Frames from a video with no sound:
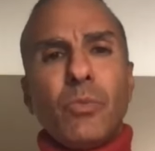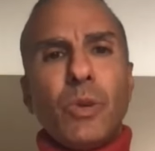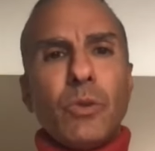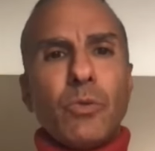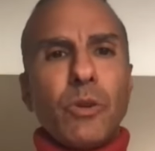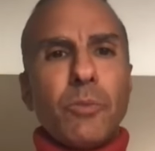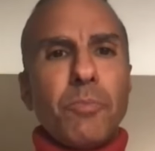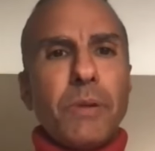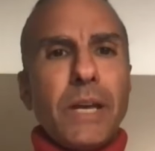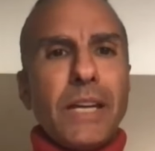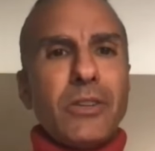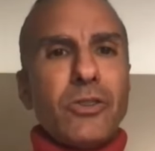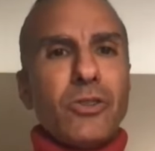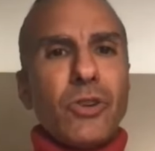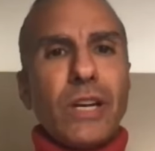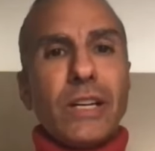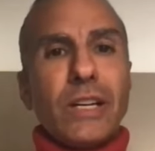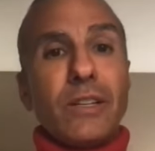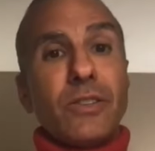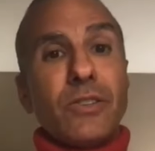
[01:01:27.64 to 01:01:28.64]
We
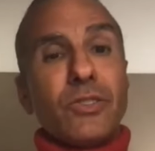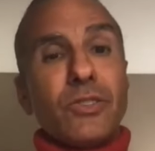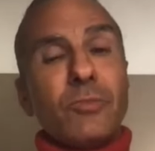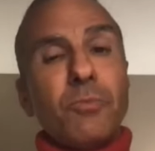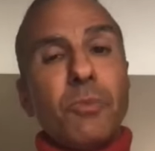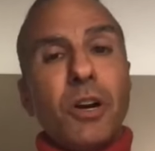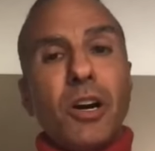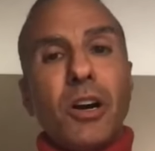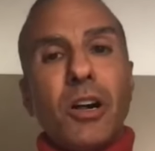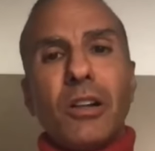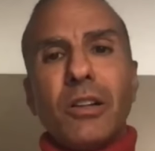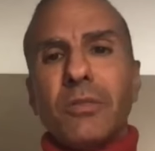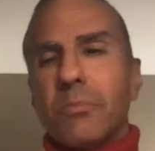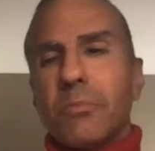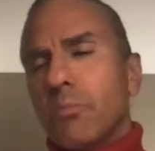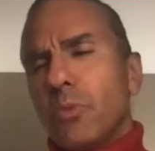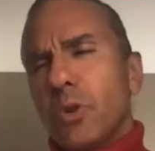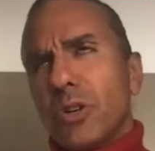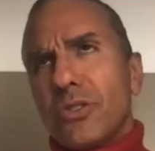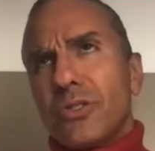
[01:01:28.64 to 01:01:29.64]
repatriated a
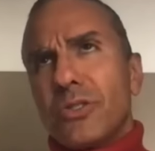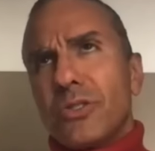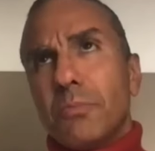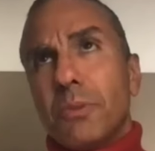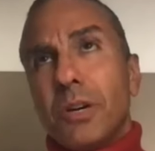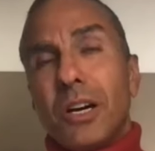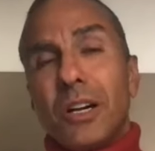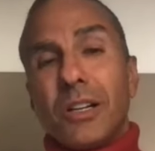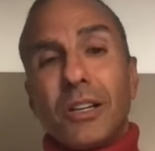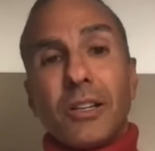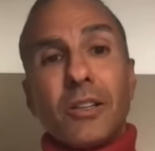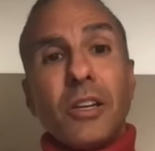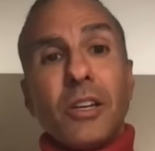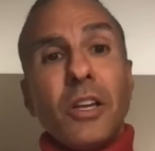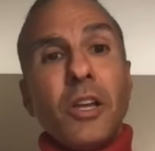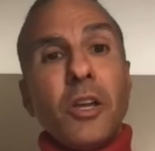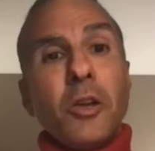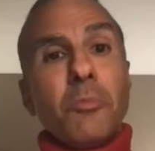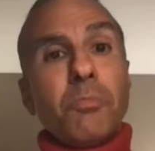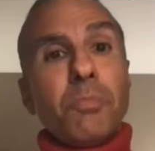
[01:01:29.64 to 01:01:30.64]
small, more symbolic,
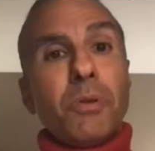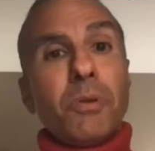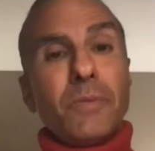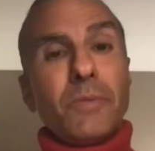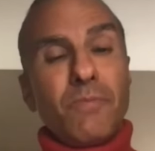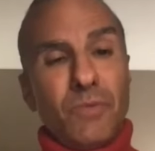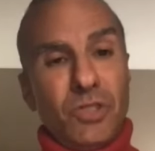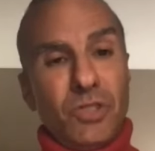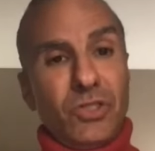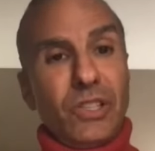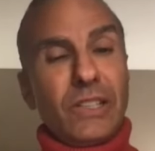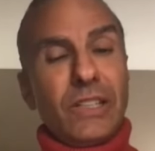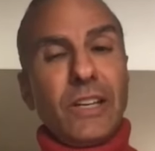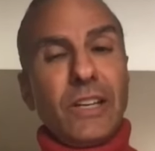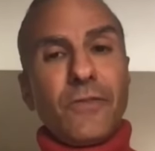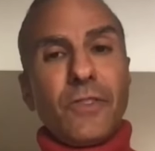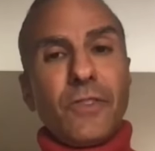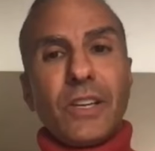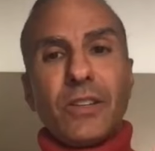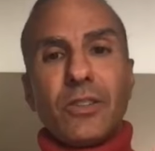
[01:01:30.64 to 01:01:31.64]
but
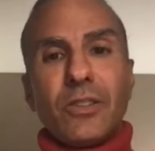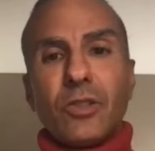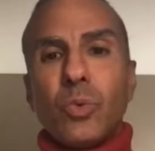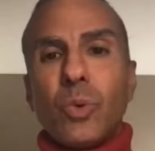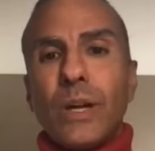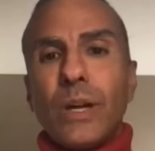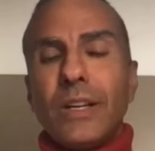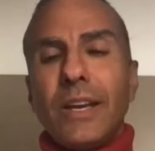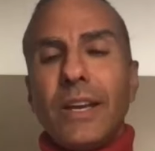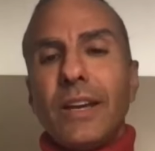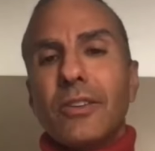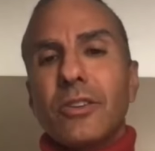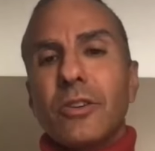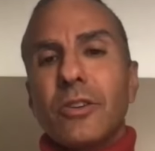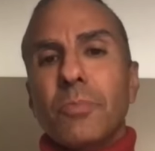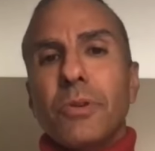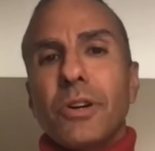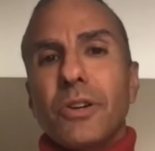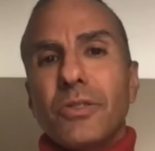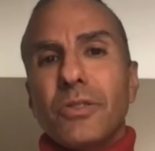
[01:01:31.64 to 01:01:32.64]
significant 20
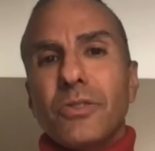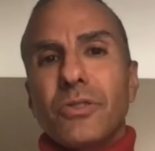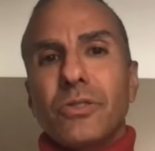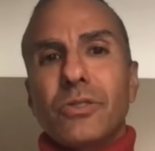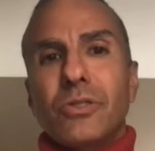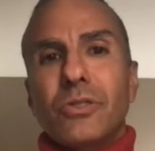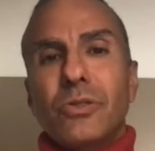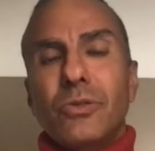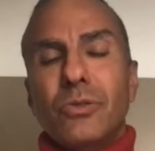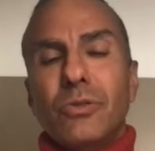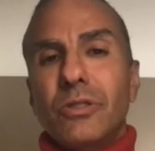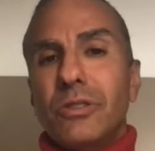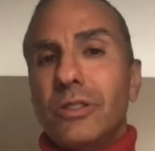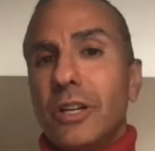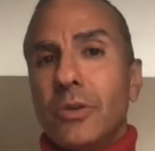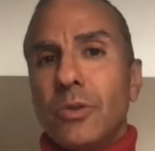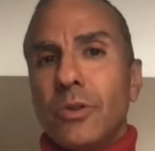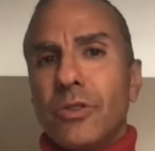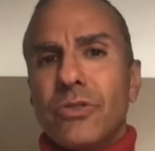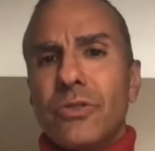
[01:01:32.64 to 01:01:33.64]
acre parcel to the
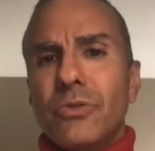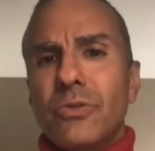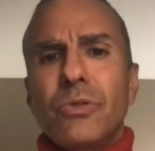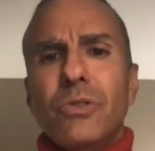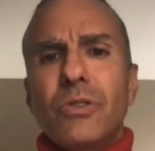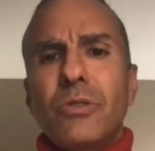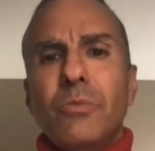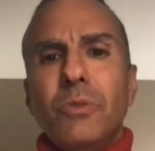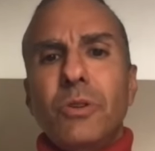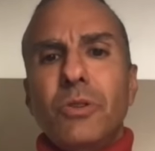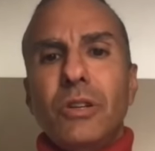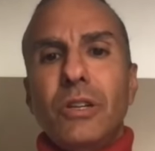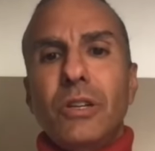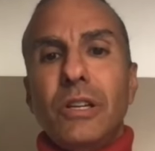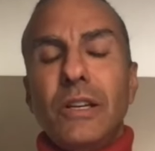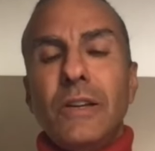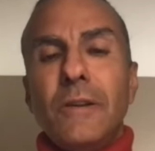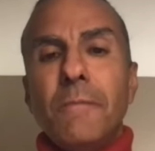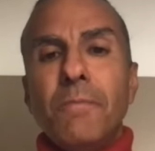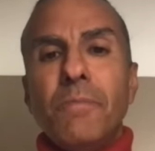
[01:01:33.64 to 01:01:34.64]
Lower Sioux
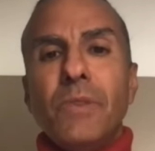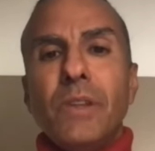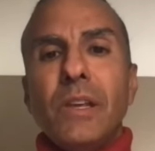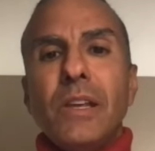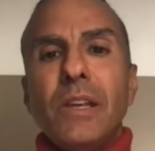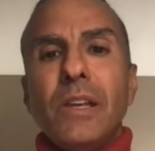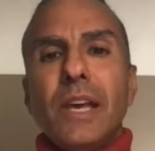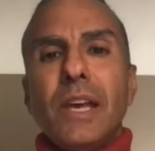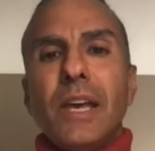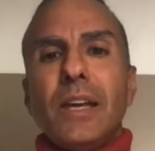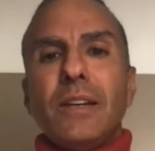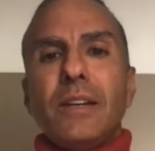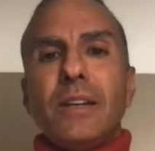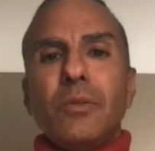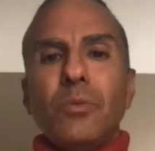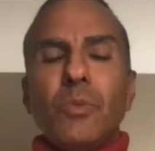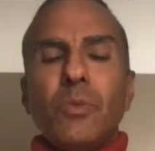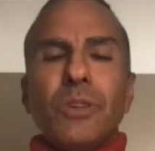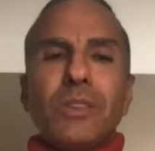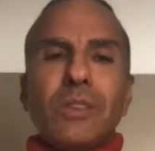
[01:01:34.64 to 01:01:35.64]
community
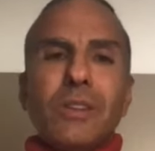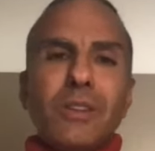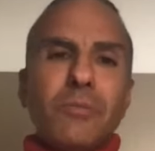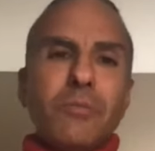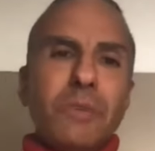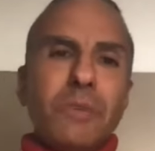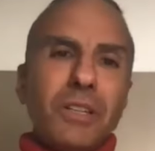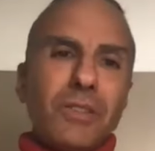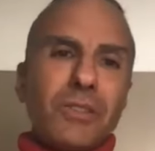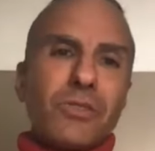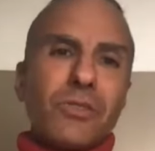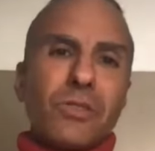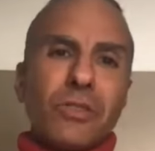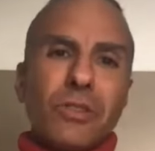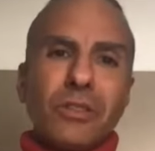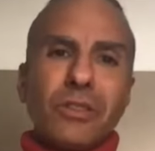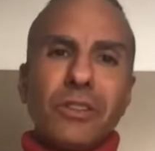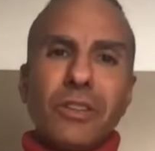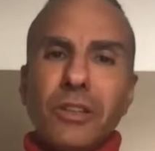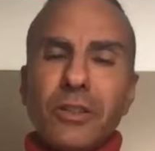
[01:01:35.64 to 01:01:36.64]
and within
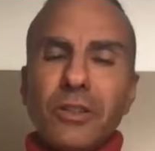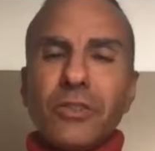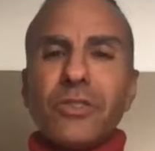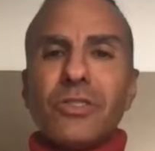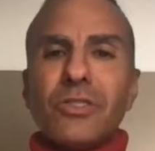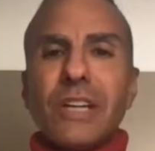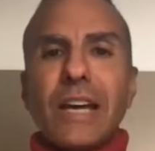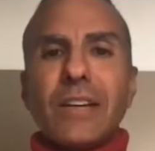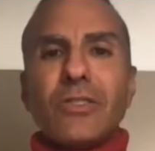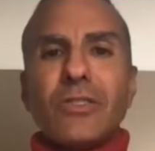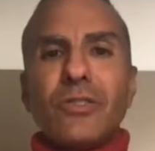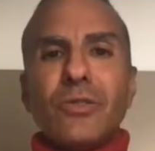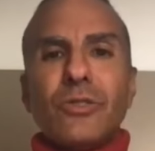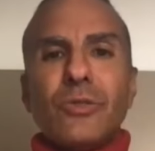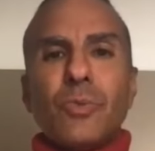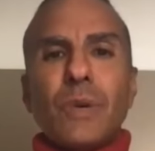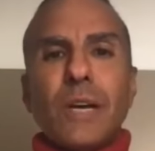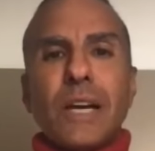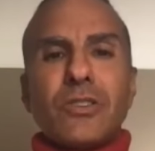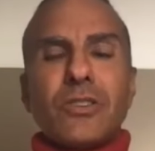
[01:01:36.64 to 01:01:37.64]
Minnesota legal
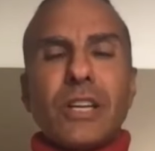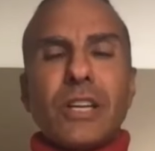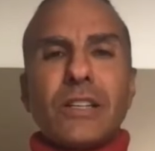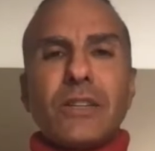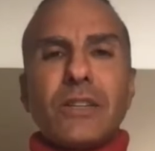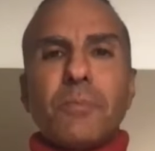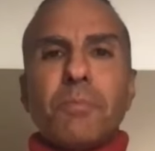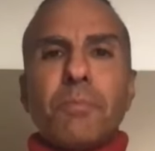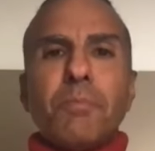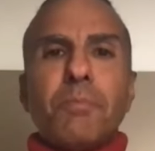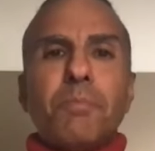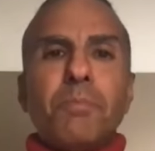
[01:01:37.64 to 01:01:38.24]
statutes, we actually had to